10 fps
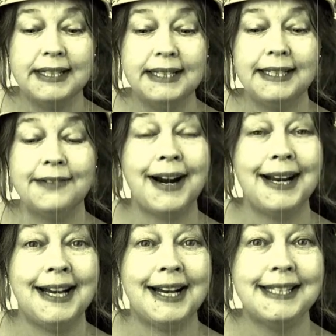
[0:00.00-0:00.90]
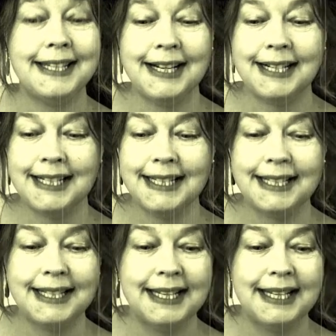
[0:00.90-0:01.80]
The
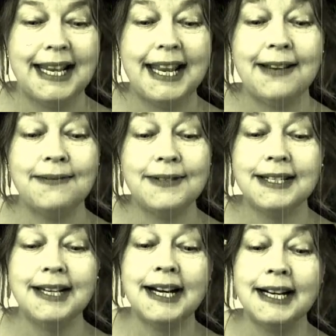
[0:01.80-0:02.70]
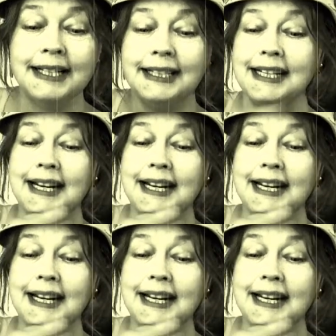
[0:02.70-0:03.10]
rhinoceros, he was dar,